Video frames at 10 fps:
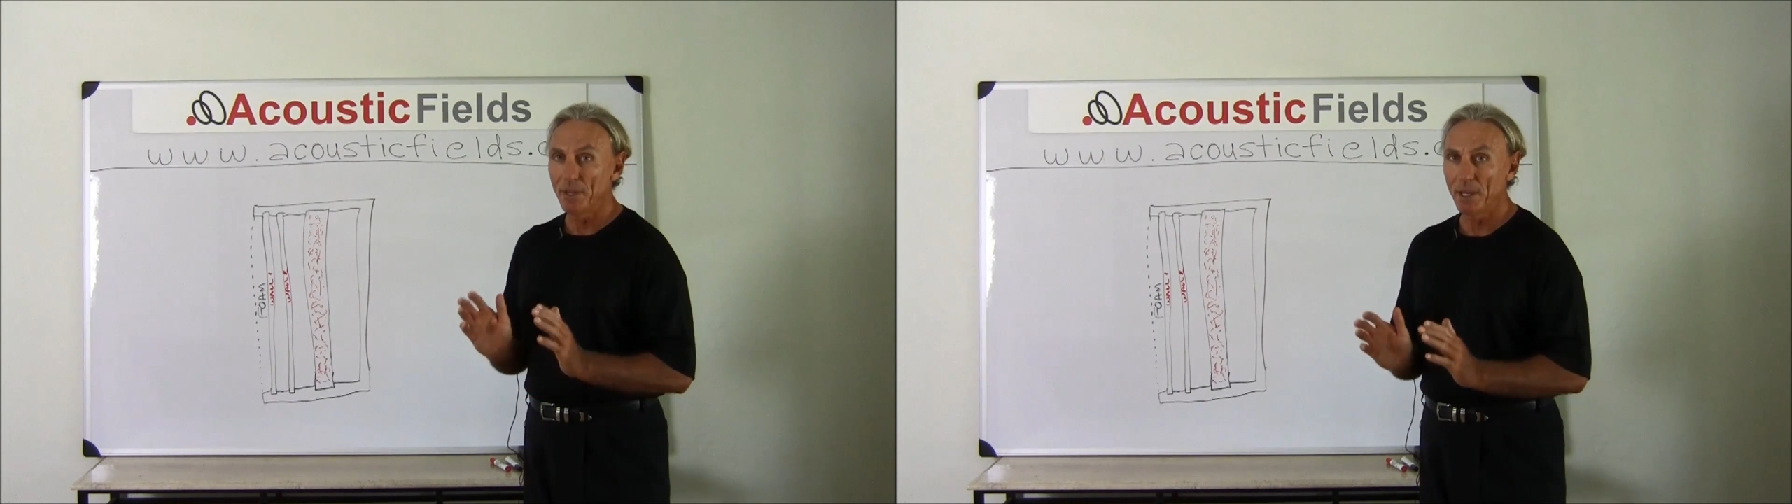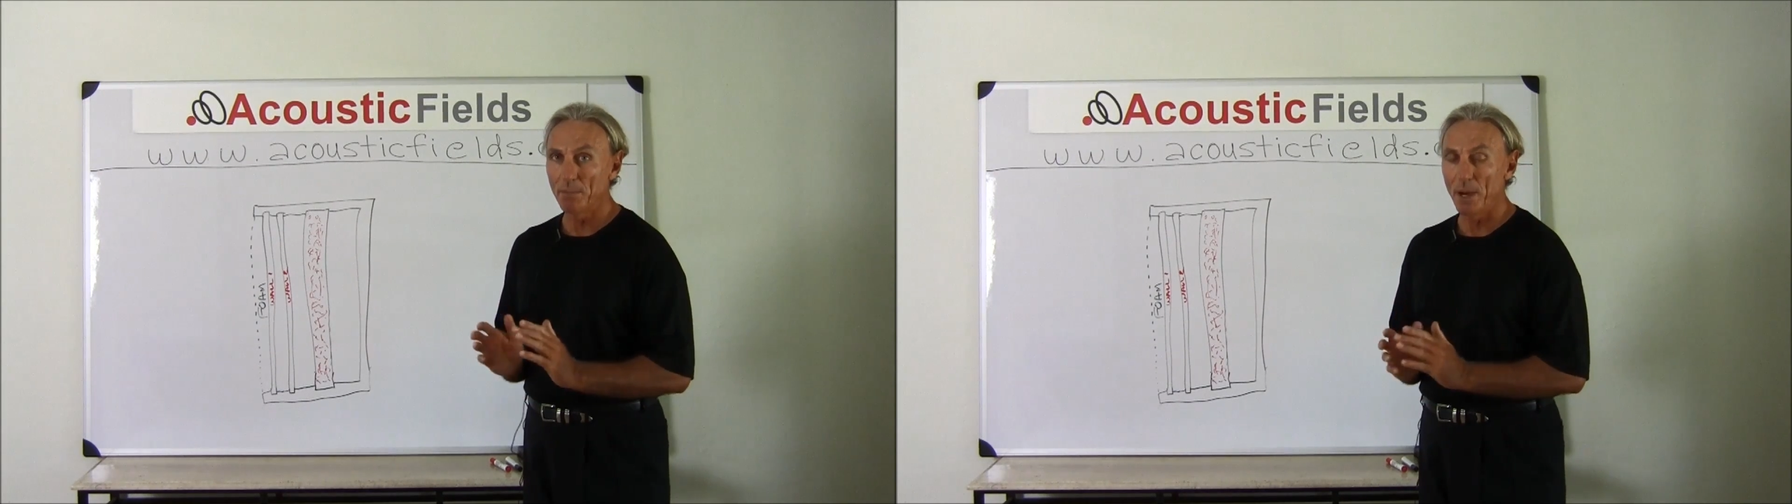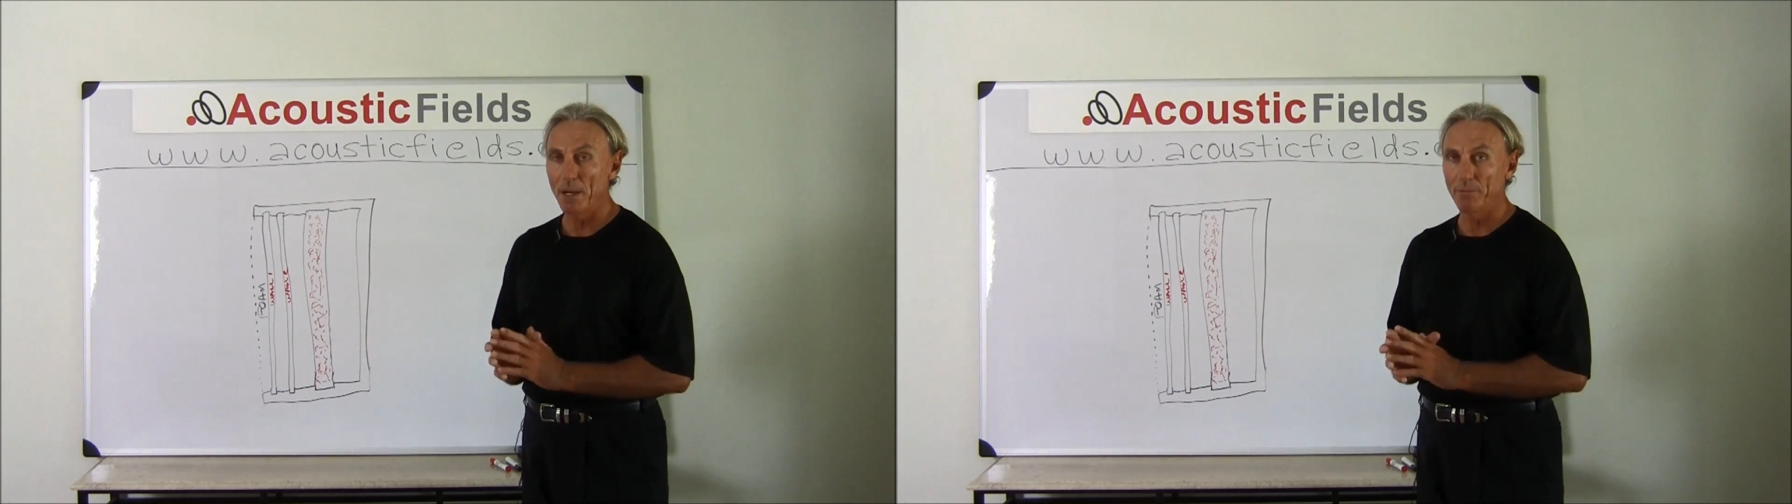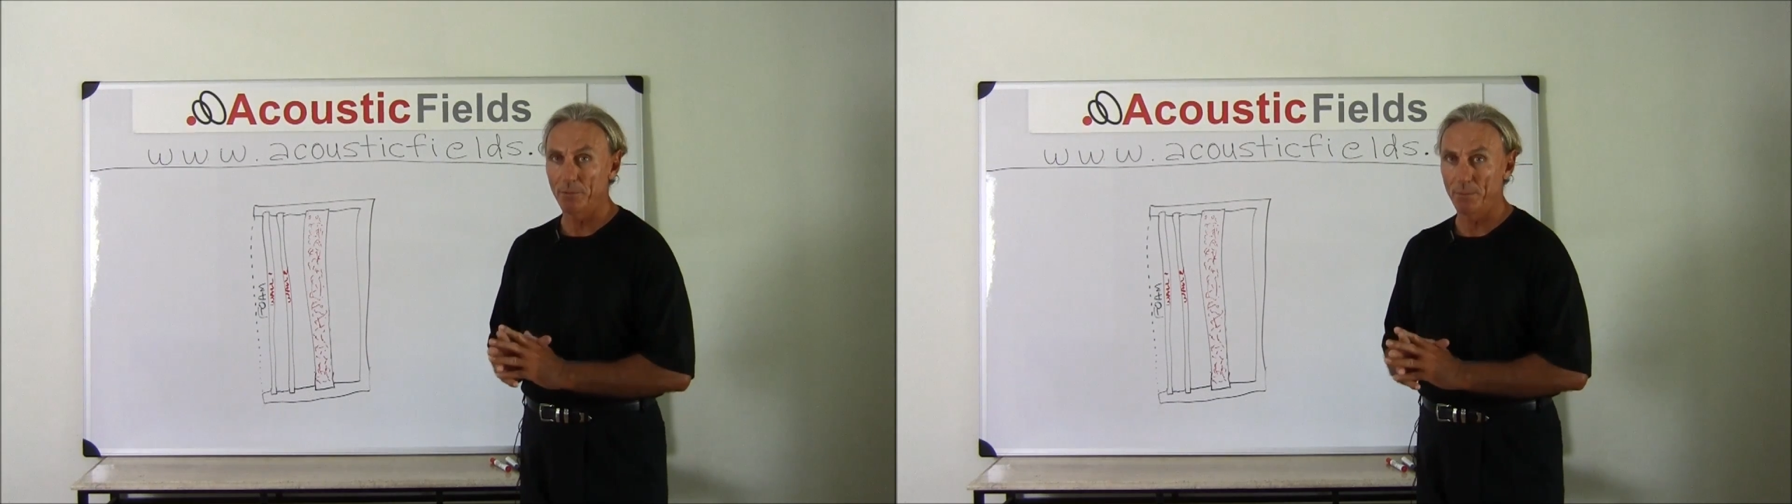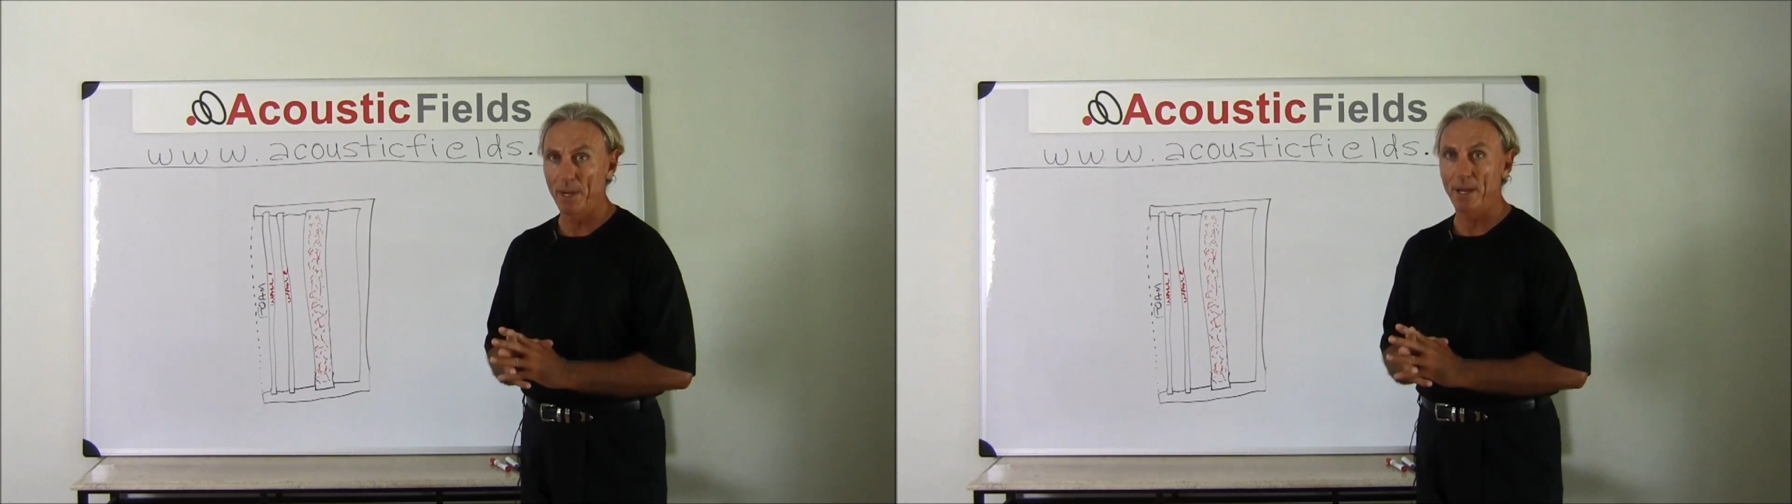think pound
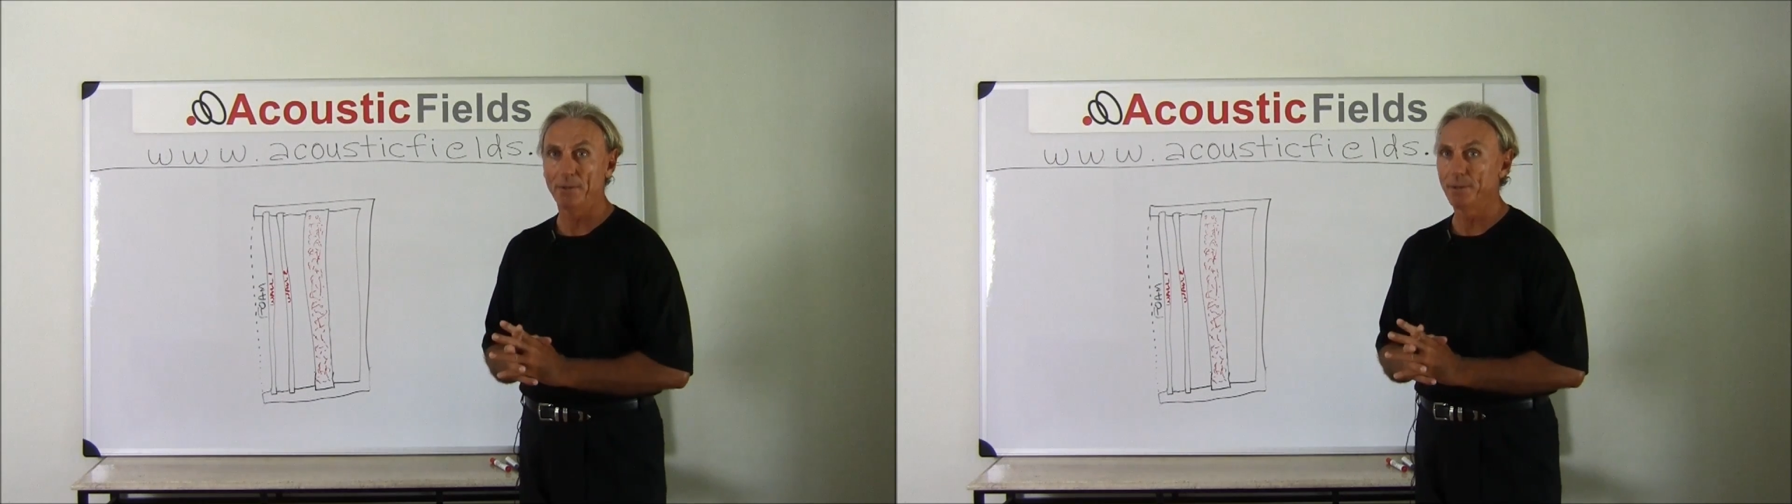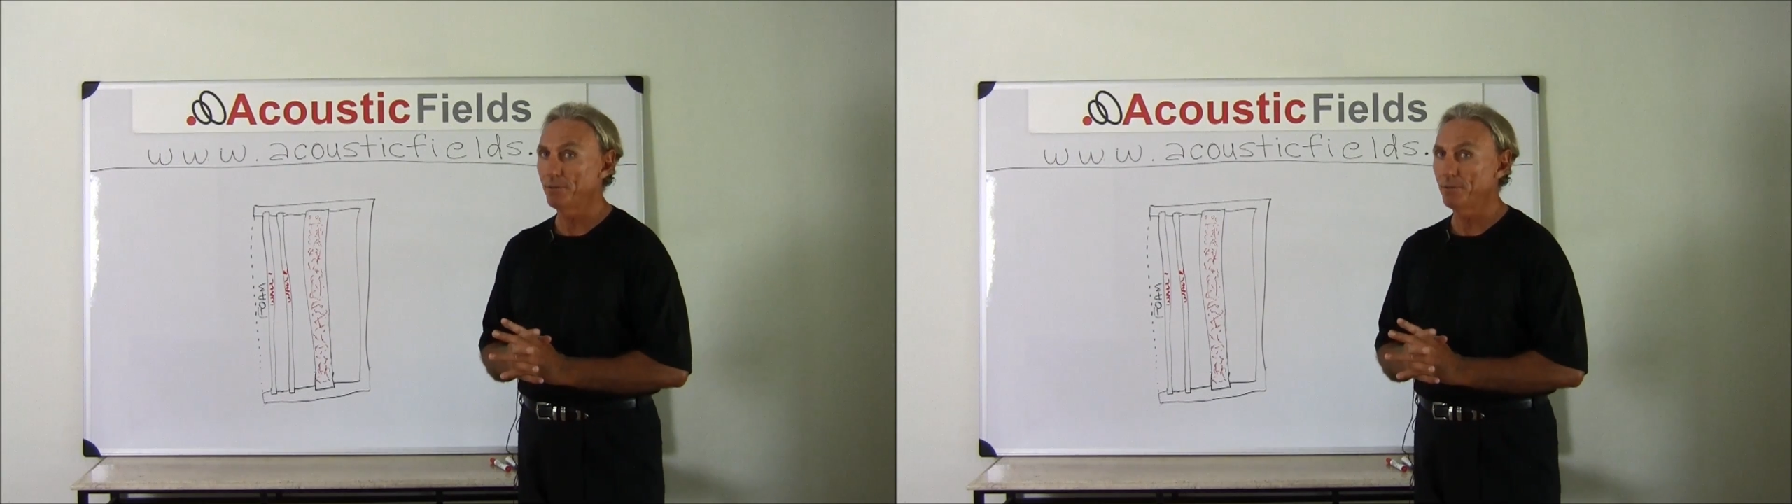for pound,